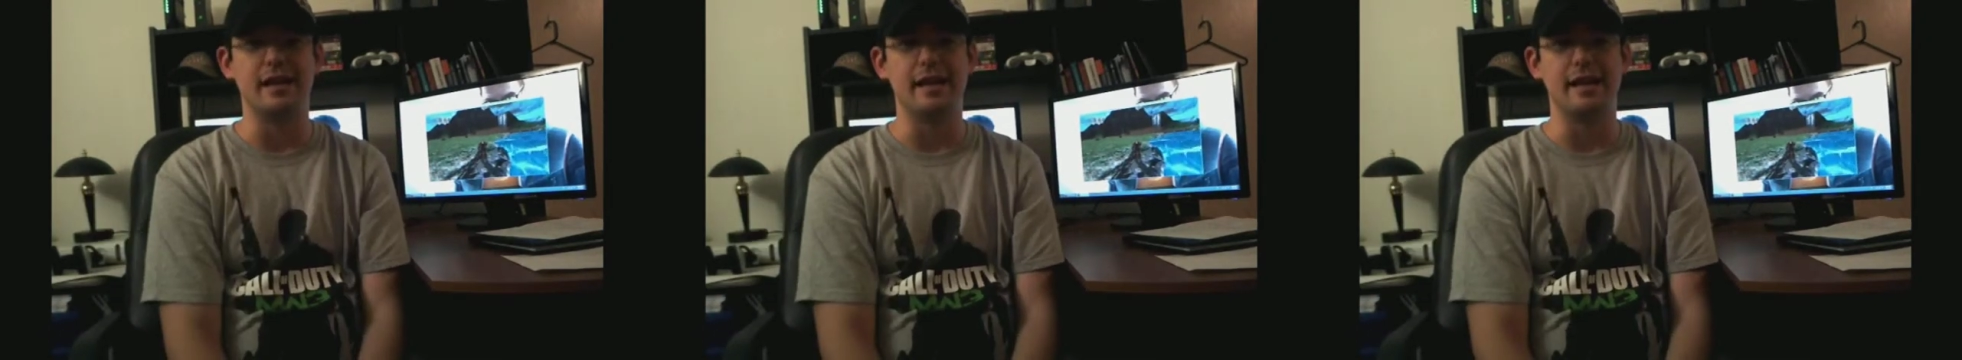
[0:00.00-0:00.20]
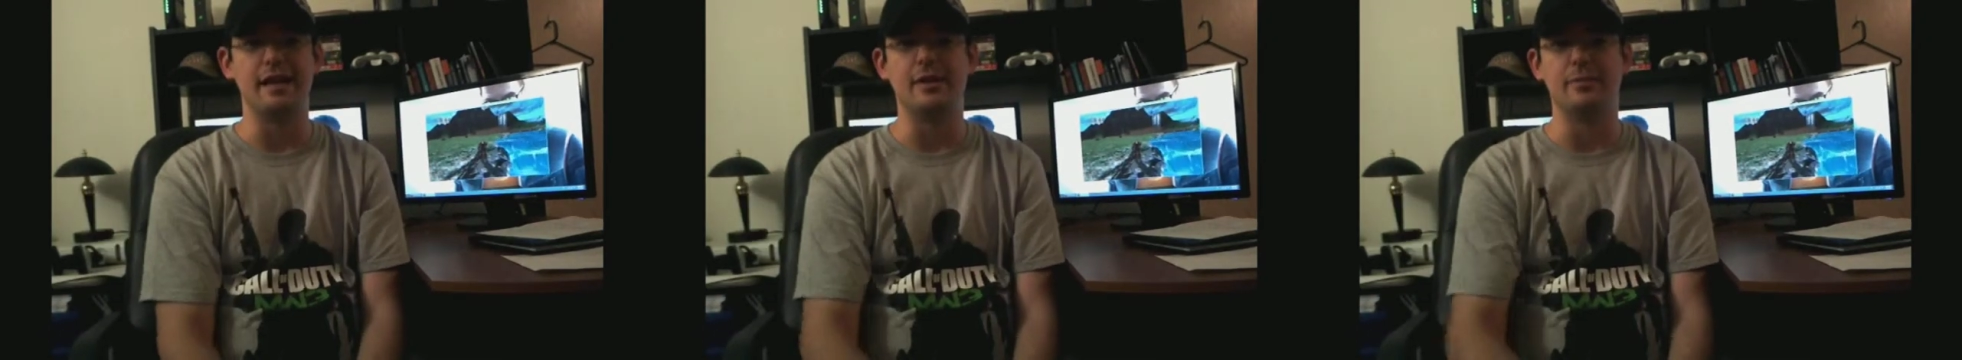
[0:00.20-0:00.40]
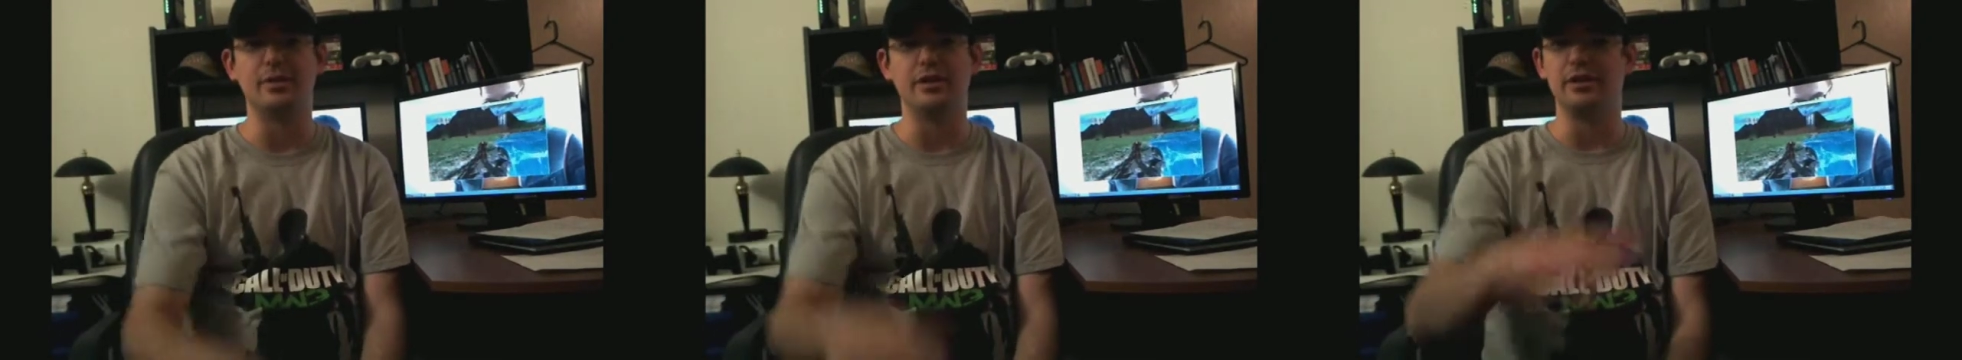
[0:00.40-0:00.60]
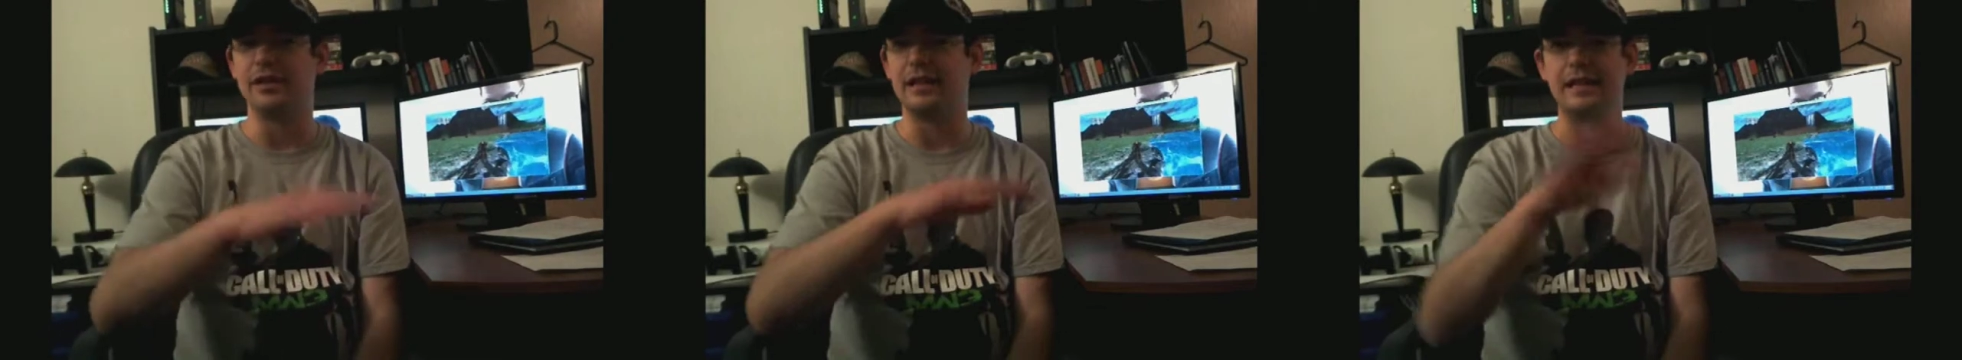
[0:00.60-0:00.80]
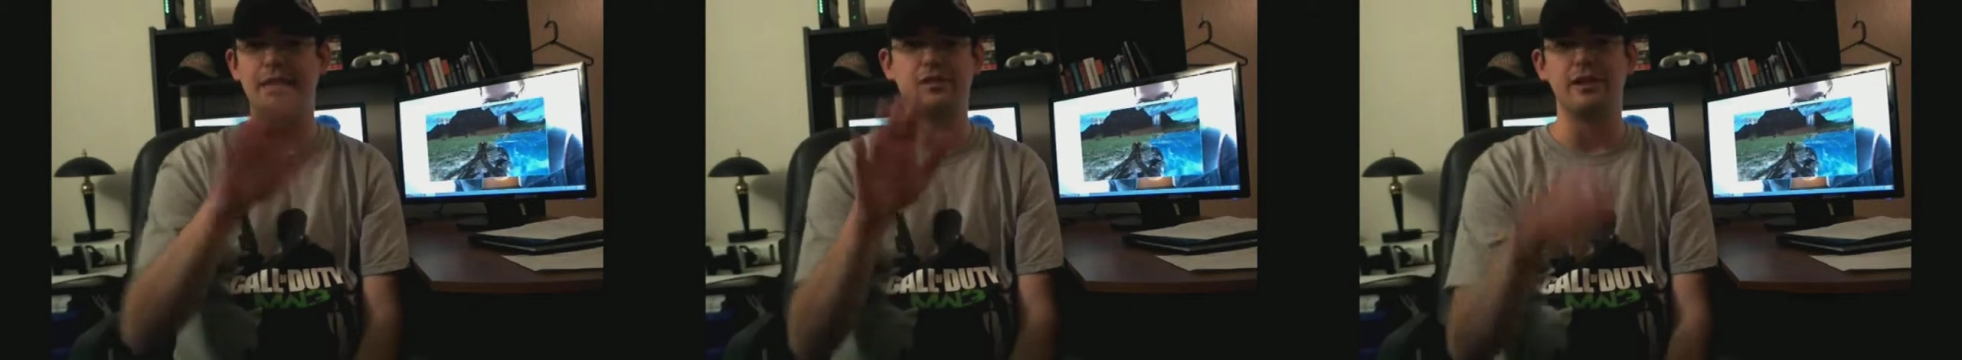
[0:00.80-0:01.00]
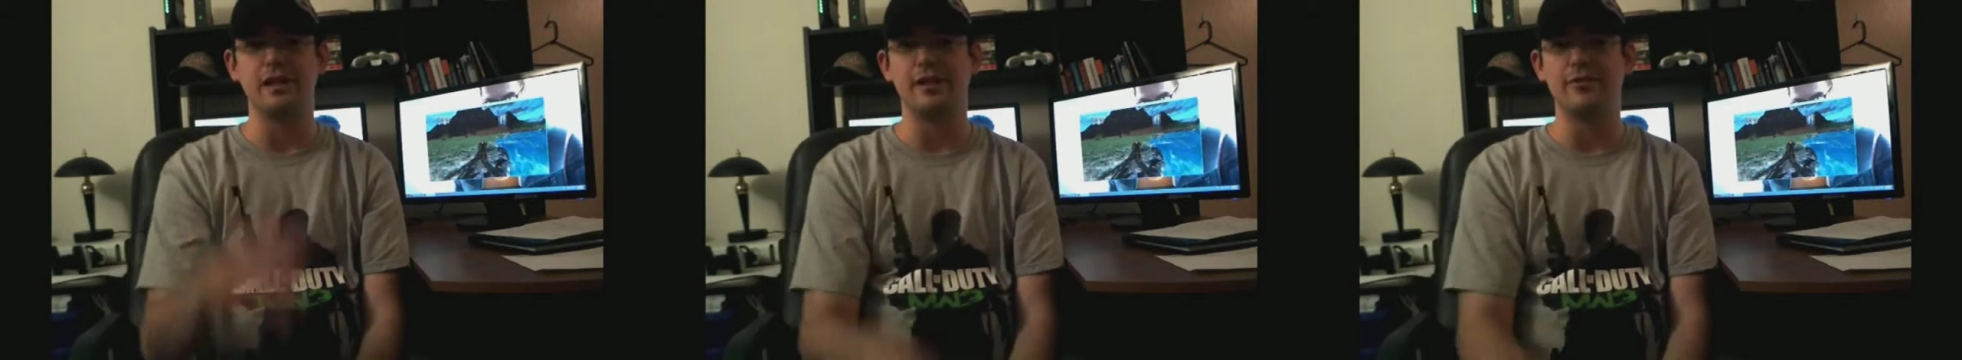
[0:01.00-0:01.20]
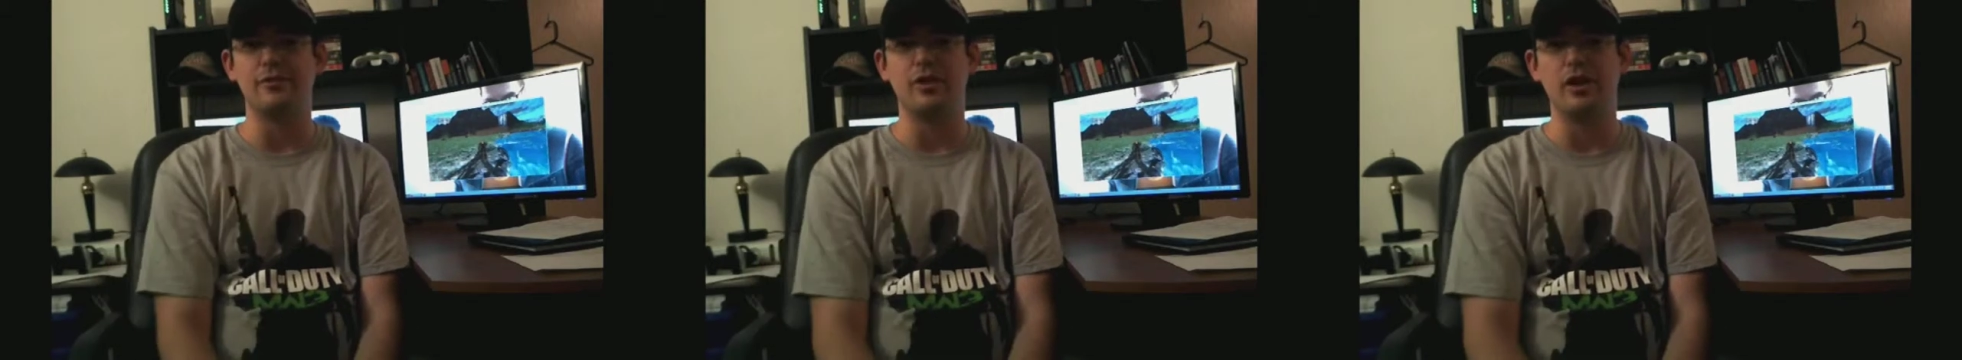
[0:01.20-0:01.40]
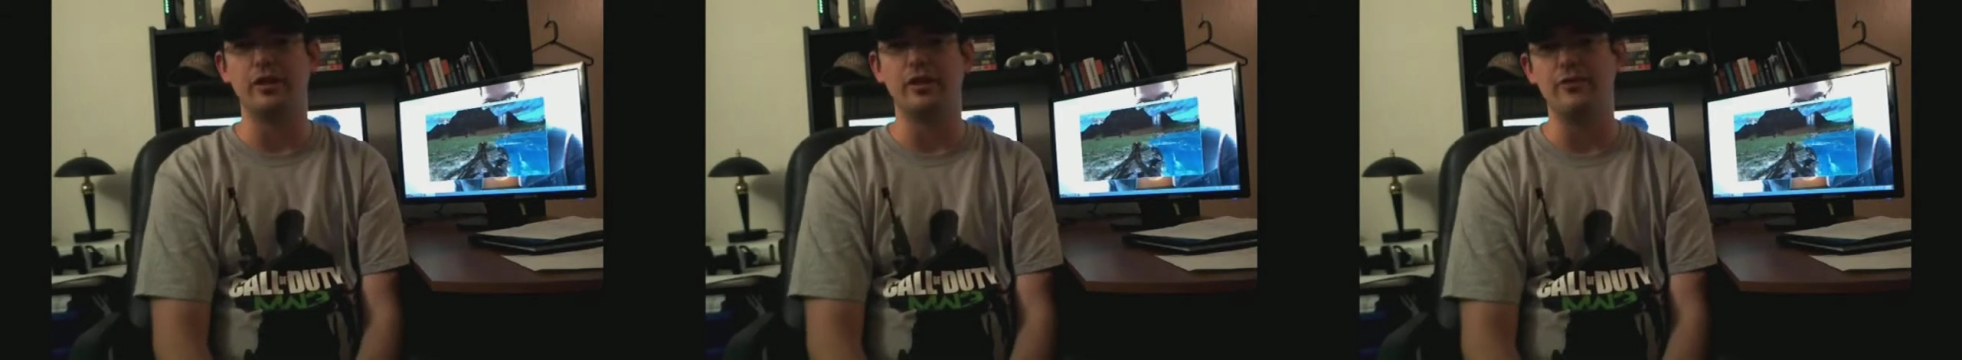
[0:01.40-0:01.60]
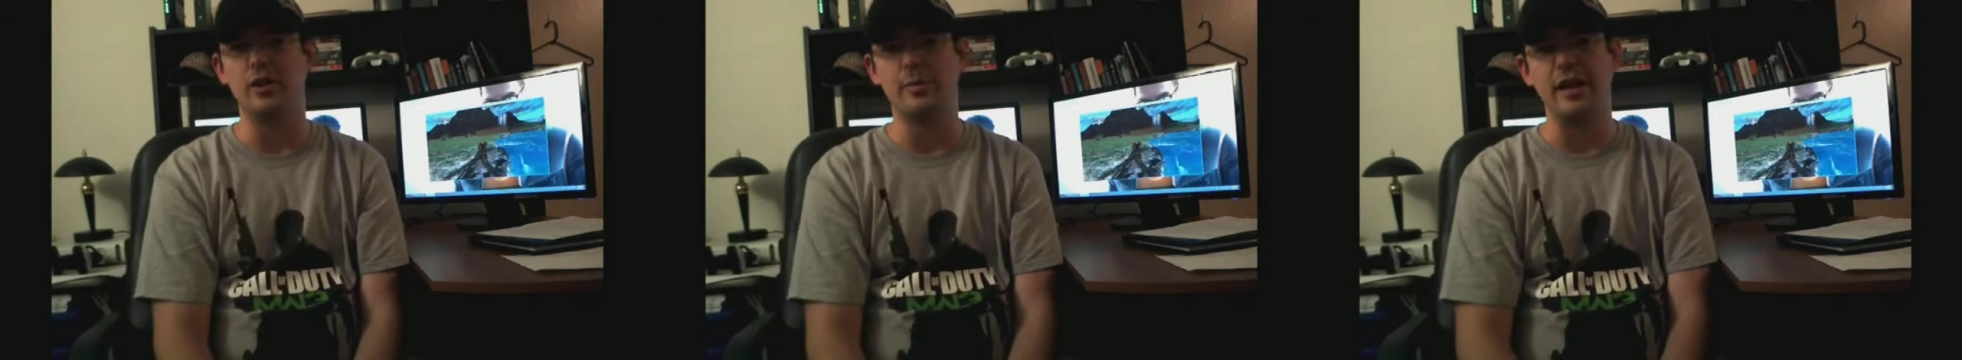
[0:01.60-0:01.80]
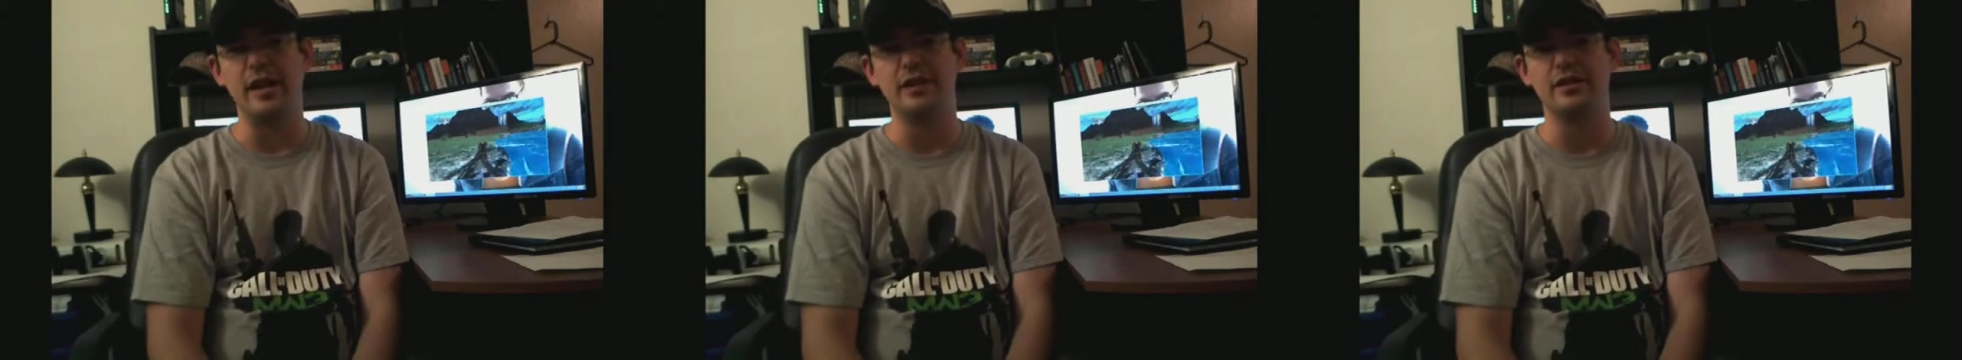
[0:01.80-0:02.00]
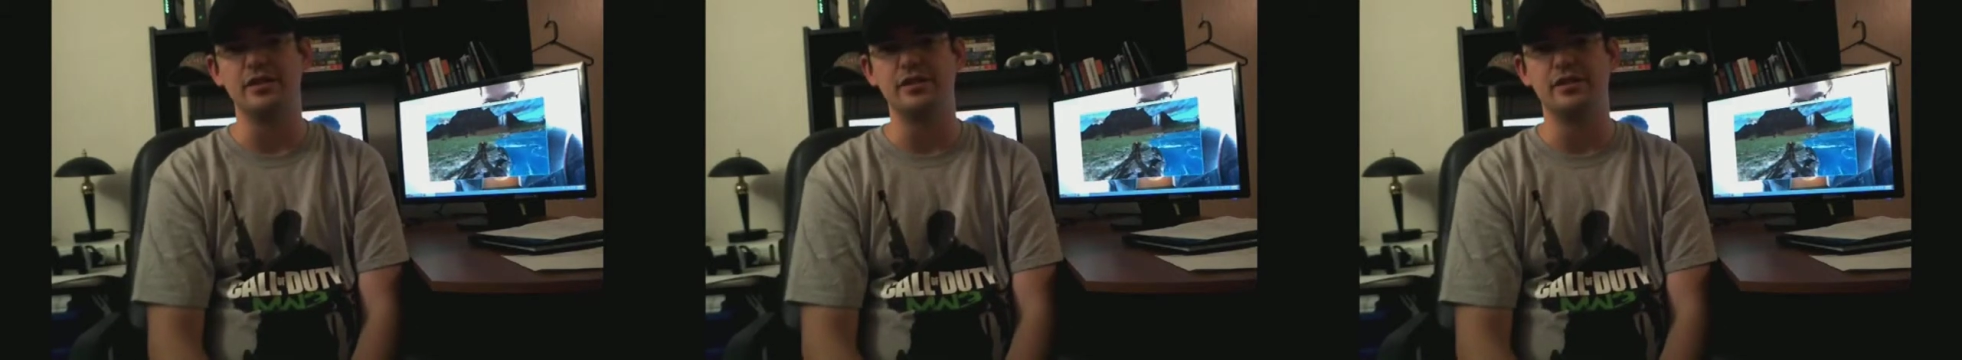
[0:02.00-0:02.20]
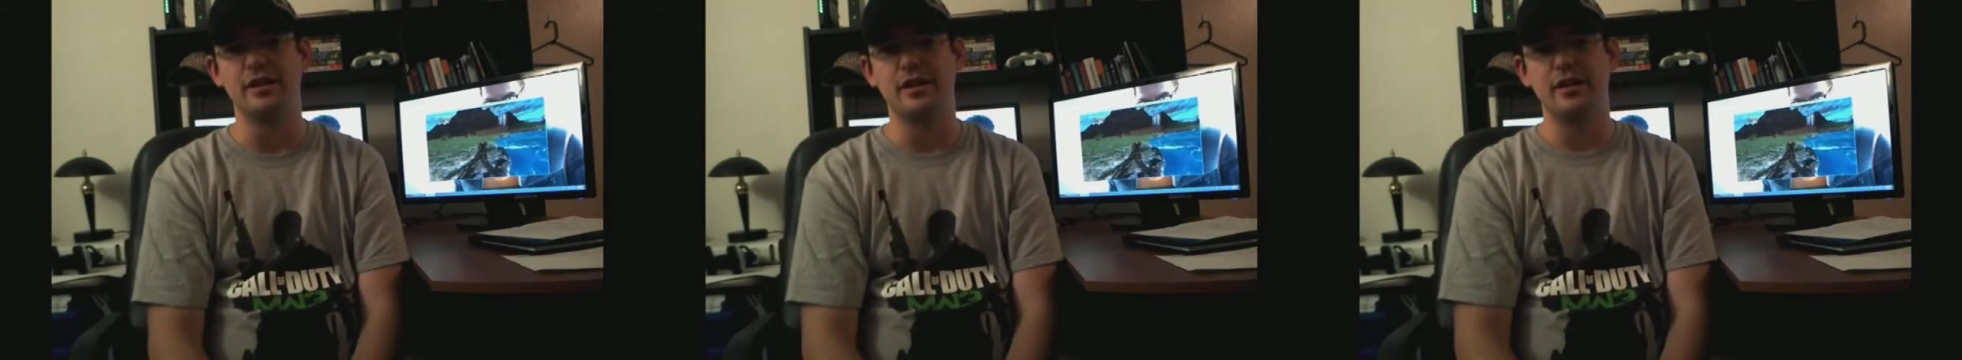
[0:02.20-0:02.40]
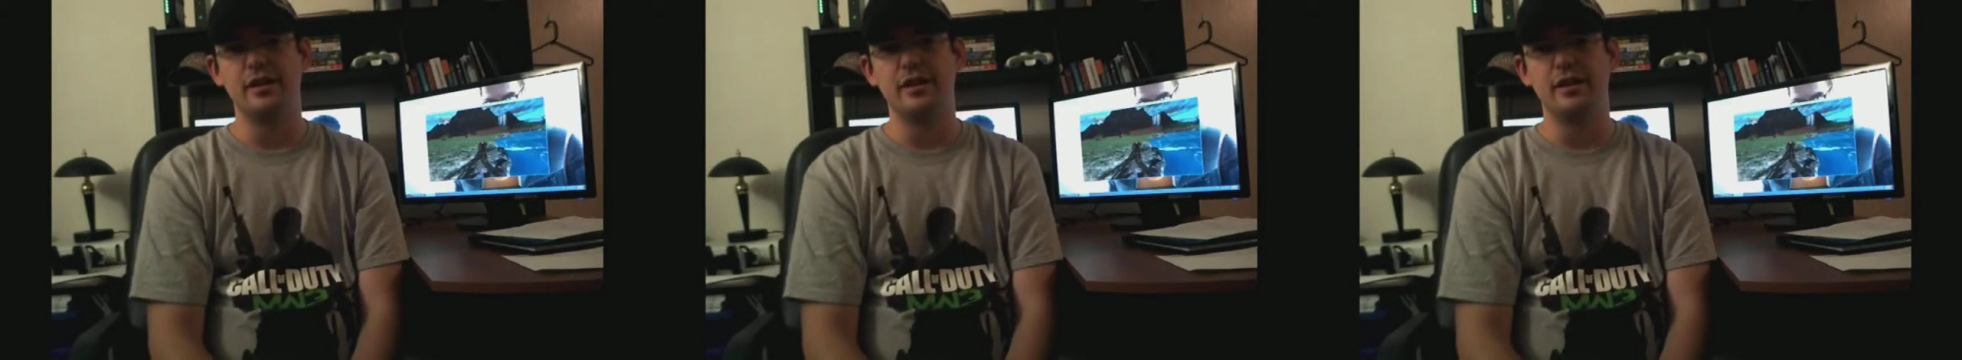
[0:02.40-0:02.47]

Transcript: And I'll put the links to all of our pages